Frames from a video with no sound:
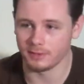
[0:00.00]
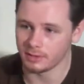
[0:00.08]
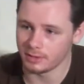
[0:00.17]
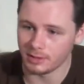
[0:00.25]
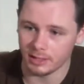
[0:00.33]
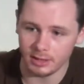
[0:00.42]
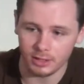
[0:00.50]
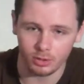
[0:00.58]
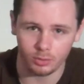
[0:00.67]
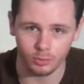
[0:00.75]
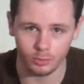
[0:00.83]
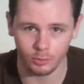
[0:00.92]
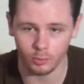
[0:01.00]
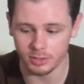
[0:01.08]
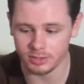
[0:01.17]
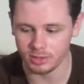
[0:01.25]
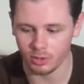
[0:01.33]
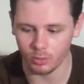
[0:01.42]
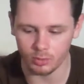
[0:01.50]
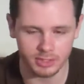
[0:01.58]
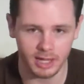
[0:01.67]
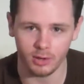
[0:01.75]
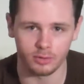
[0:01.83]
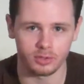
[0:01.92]
and there was no
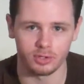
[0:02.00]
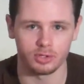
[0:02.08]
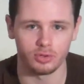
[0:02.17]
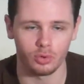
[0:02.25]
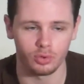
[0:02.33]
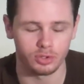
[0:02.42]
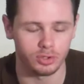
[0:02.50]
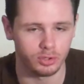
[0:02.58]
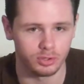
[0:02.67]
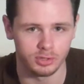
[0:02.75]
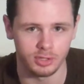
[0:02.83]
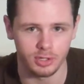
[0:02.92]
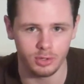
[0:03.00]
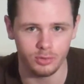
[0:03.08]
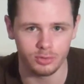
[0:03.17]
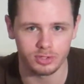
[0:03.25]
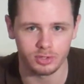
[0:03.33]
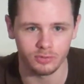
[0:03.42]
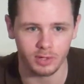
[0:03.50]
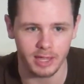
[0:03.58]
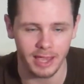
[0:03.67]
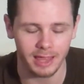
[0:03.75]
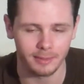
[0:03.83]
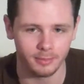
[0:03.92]
down control to use to
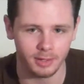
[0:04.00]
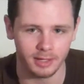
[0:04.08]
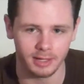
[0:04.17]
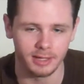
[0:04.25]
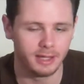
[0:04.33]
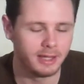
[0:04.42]
recalibrate it.